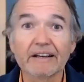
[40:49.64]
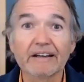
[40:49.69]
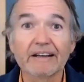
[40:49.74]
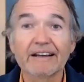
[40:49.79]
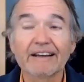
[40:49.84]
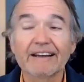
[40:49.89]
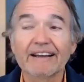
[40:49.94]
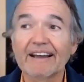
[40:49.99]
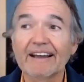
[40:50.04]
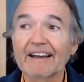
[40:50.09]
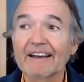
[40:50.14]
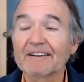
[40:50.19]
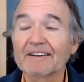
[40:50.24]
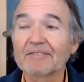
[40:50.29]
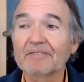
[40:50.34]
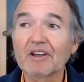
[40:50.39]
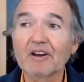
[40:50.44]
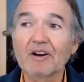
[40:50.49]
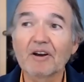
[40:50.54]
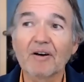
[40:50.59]
And
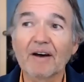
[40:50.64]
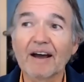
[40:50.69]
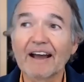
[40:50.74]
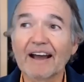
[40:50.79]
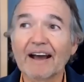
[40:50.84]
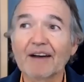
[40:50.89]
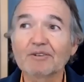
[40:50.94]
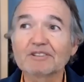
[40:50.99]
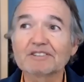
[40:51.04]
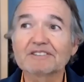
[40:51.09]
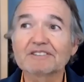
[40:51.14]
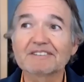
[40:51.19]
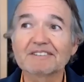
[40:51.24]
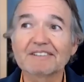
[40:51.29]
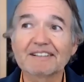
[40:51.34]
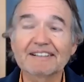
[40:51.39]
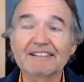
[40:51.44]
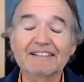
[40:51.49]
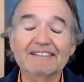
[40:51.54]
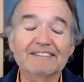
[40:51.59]
you know, I, I was
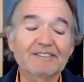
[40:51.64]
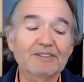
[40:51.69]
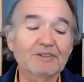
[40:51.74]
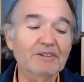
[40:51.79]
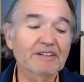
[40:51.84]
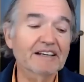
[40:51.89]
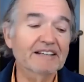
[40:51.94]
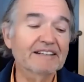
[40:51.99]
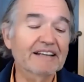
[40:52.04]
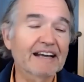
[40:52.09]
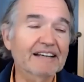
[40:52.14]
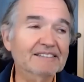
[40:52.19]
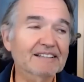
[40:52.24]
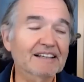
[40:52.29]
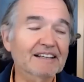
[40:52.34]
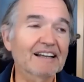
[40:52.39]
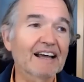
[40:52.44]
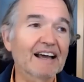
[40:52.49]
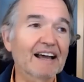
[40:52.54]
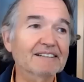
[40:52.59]
doing a dance
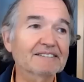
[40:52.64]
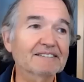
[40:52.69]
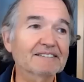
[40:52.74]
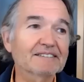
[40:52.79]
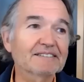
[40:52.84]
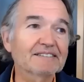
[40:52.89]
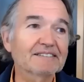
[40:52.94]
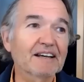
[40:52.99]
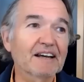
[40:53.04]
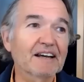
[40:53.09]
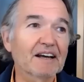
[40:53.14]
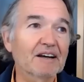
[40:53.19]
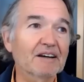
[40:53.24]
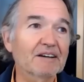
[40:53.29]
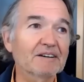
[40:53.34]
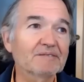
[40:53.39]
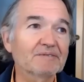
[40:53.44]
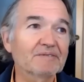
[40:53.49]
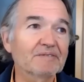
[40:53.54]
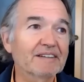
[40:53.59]
class uh,
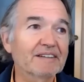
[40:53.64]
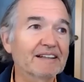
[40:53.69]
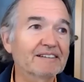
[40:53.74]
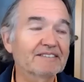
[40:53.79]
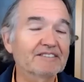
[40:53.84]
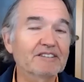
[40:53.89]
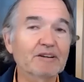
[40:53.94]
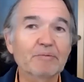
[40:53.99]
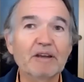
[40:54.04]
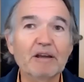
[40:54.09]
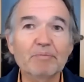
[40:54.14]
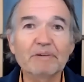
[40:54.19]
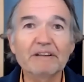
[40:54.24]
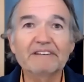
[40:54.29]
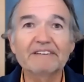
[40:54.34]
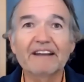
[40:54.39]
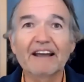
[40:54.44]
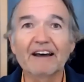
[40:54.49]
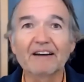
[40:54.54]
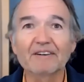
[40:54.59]
in some hippie
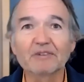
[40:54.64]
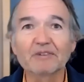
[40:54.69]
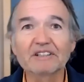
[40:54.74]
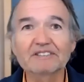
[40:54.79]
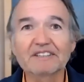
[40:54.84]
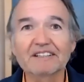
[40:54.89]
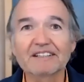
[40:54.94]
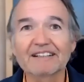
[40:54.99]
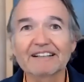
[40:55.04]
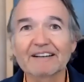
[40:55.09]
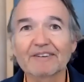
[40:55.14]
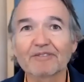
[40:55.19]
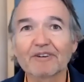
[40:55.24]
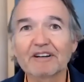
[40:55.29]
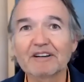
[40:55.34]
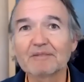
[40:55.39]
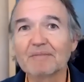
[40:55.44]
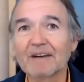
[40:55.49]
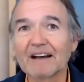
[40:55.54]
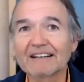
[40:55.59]
town recently. A friend
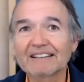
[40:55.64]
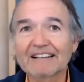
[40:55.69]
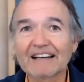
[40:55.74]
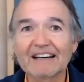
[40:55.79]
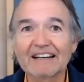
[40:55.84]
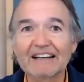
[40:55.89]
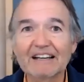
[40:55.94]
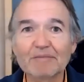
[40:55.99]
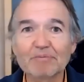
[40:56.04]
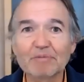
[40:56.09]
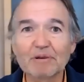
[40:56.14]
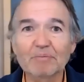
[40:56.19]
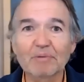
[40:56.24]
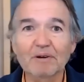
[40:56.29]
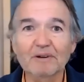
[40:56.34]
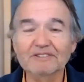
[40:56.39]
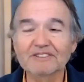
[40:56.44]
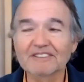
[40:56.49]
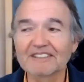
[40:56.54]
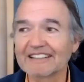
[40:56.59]
of mine, kind of hippie
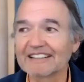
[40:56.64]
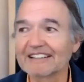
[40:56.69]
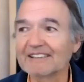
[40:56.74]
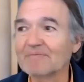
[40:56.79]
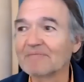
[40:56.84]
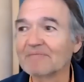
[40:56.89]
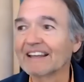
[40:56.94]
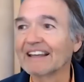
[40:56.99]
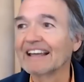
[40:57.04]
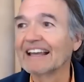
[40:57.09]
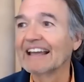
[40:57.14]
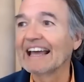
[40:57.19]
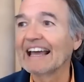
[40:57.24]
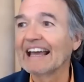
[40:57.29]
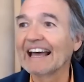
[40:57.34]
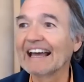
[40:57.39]
person, and and